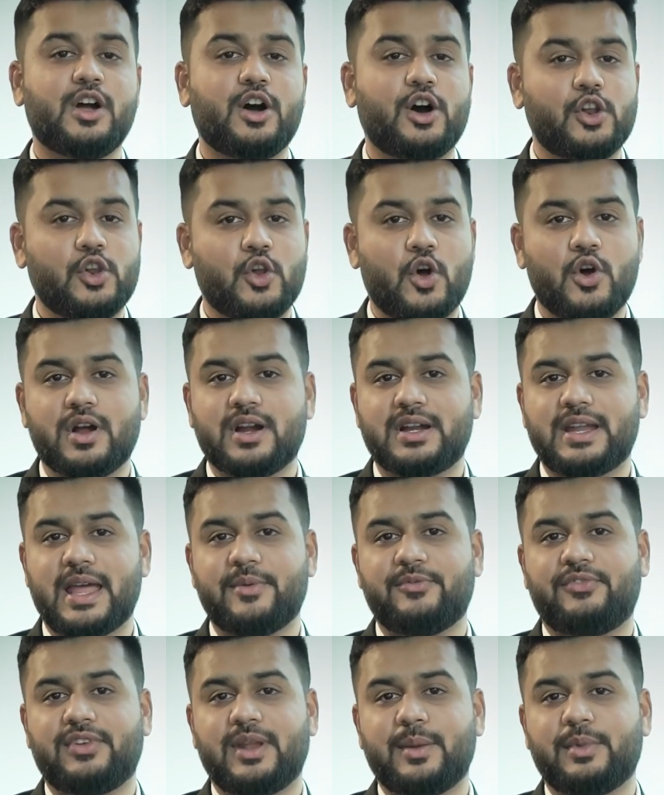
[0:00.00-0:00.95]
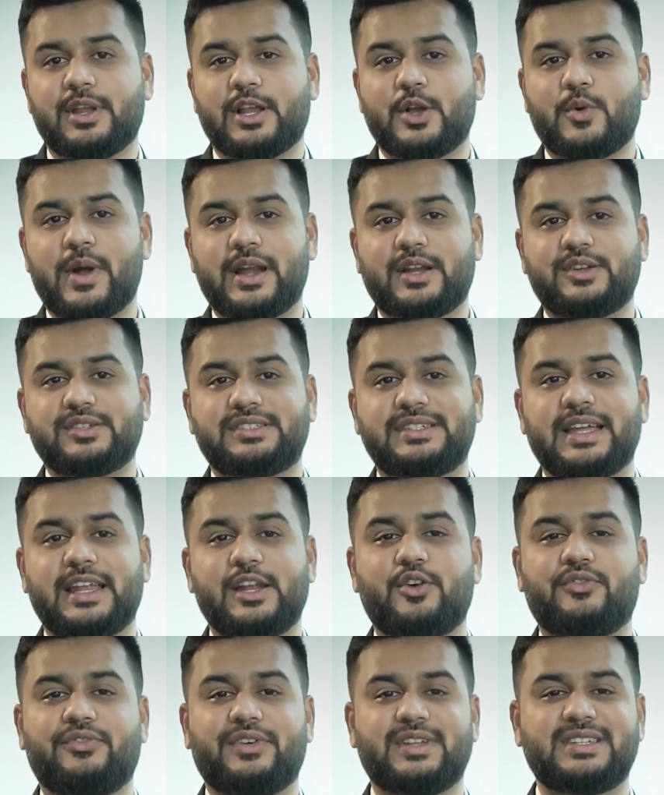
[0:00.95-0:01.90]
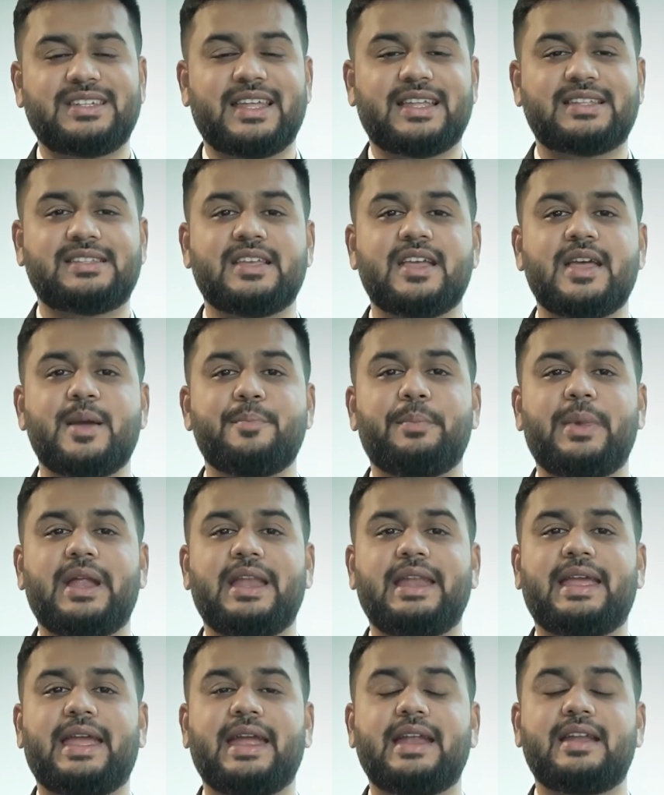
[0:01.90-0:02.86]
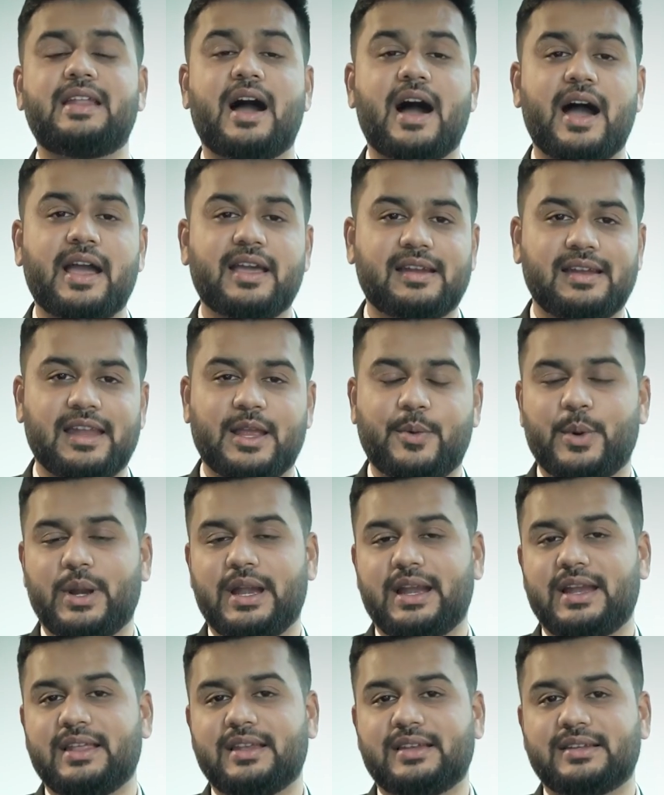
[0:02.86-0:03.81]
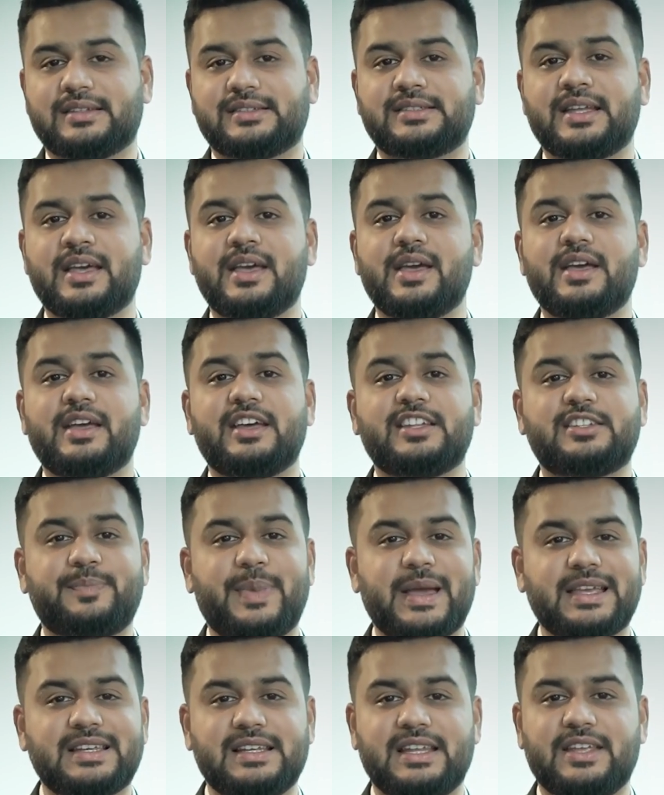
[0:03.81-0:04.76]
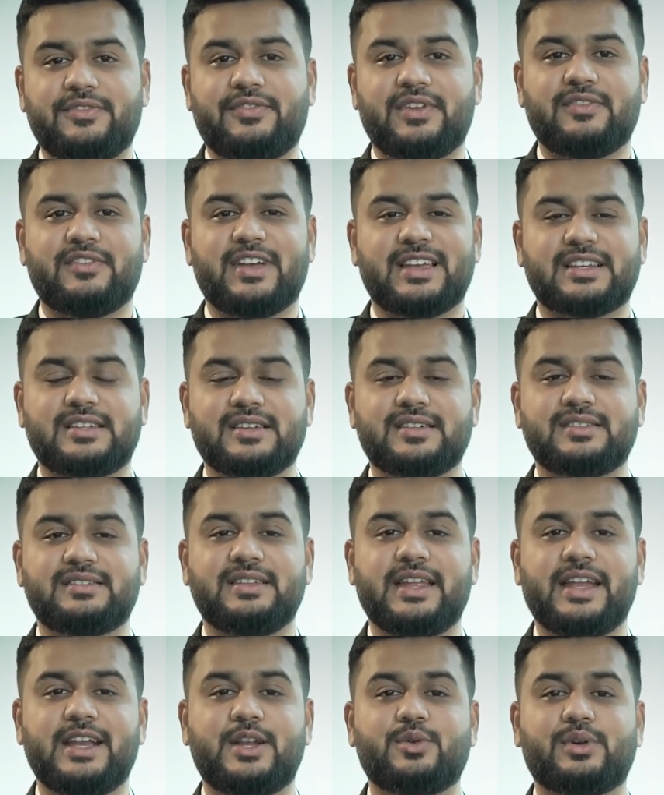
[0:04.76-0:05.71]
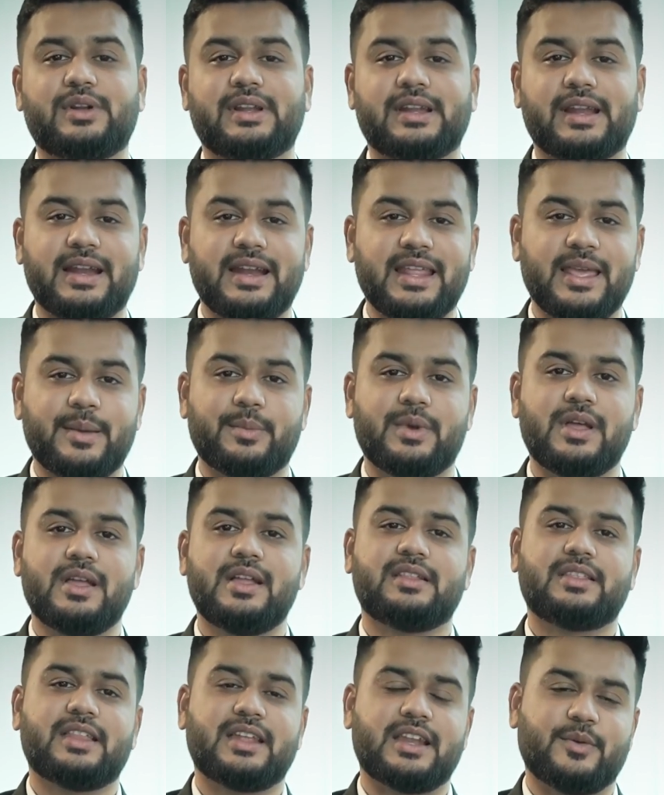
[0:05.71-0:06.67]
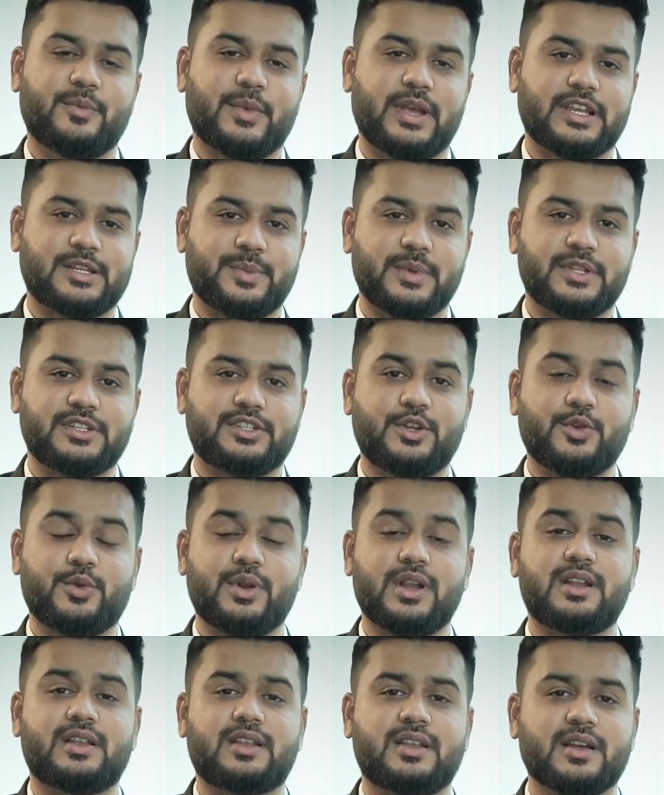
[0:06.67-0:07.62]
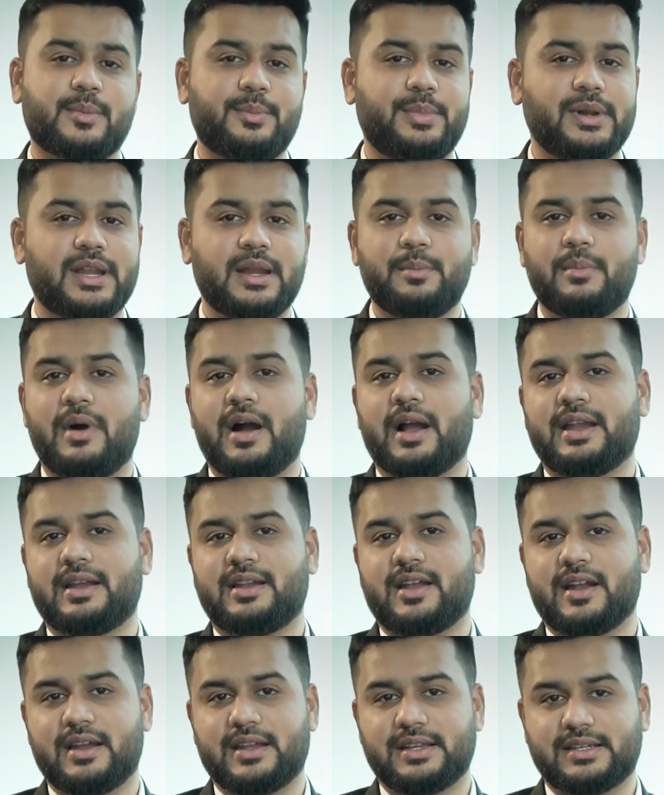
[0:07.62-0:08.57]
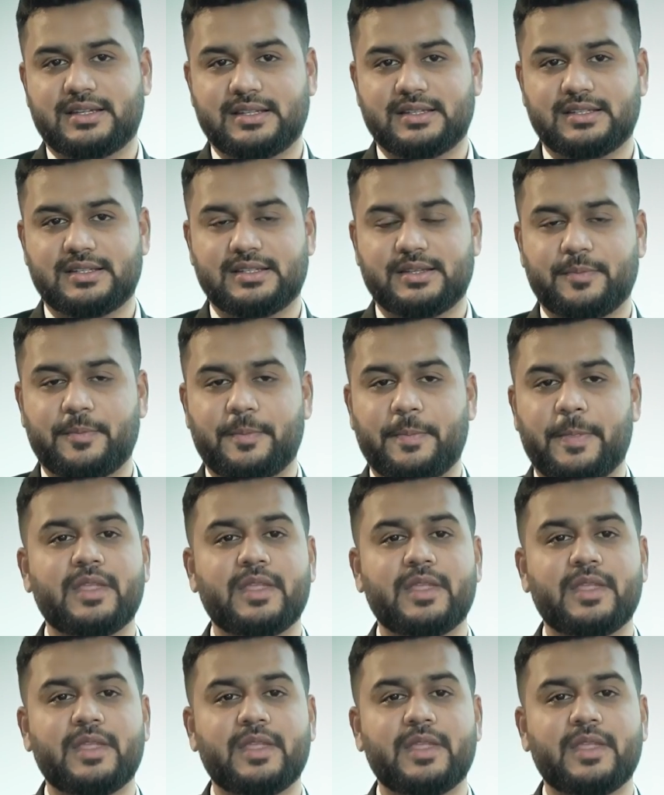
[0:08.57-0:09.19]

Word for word: A longer time frame required to sell off assets may indicate higher liquidity risk, especially if investors need to redeem their investments during turbulent market conditions.